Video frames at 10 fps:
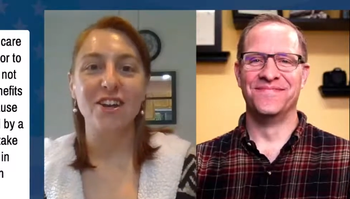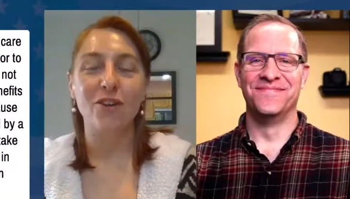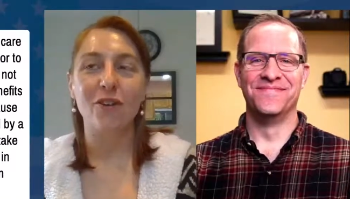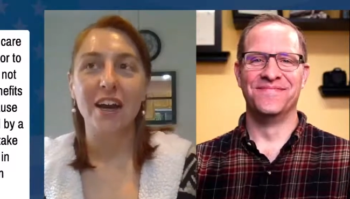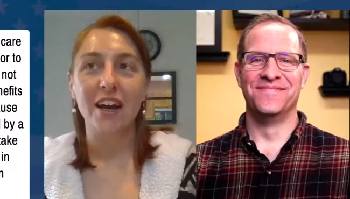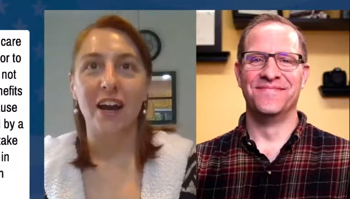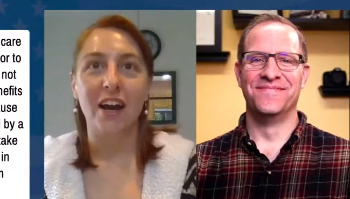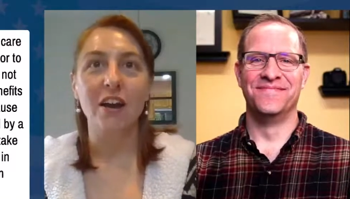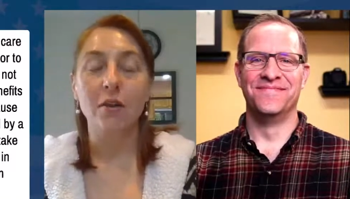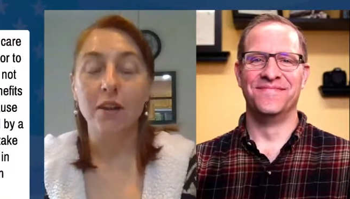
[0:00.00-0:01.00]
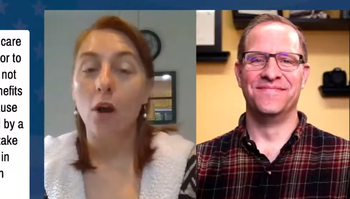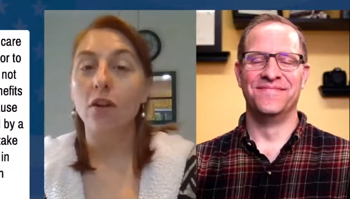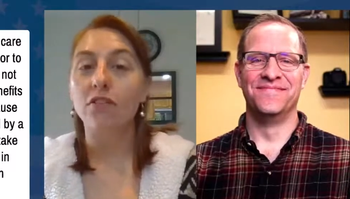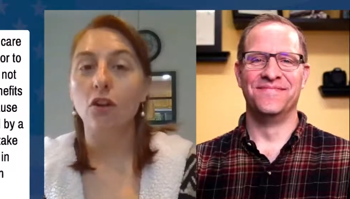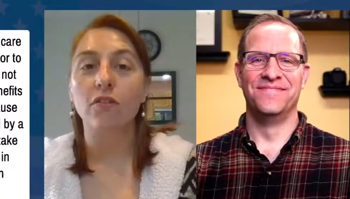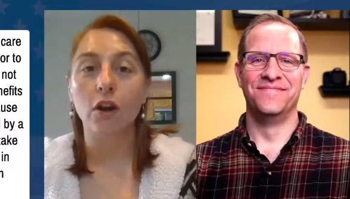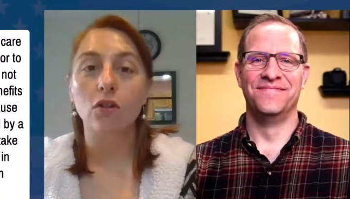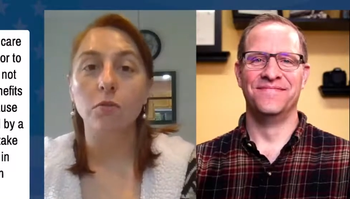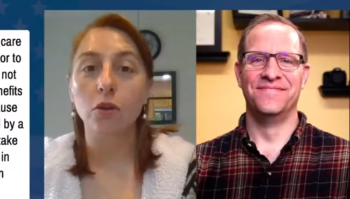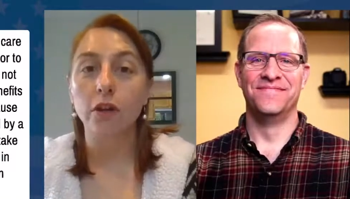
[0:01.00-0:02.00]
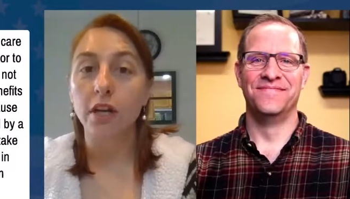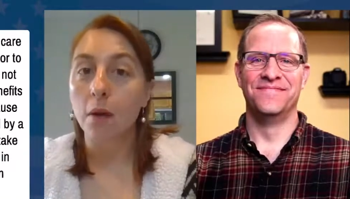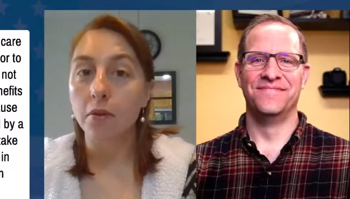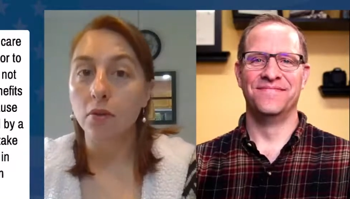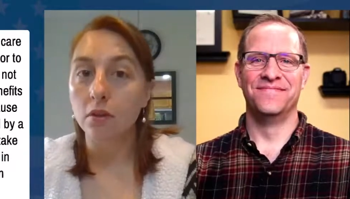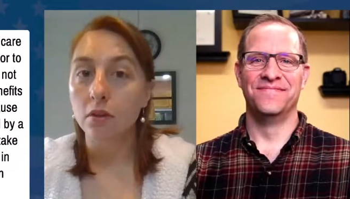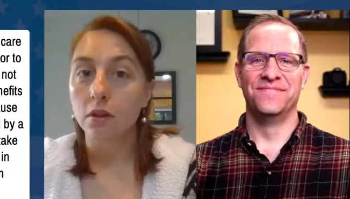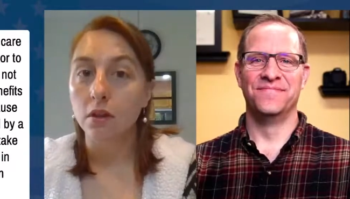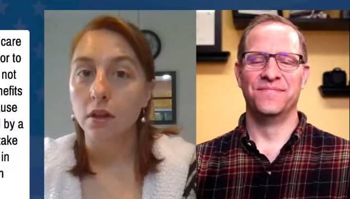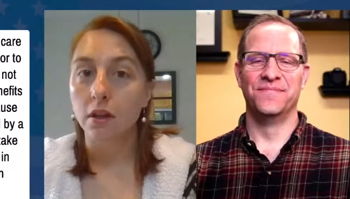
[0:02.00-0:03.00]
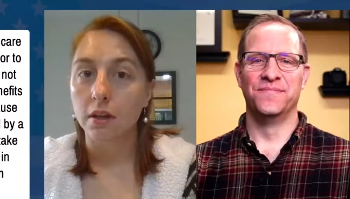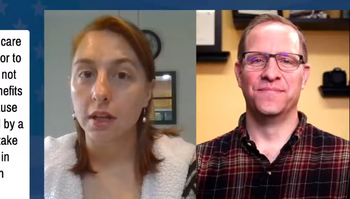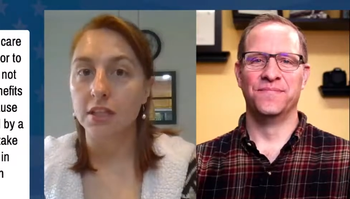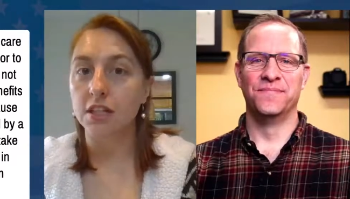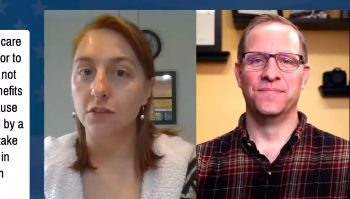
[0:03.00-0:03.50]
Speaker 1: You know, eh, now if they're a federal employee couple, that's a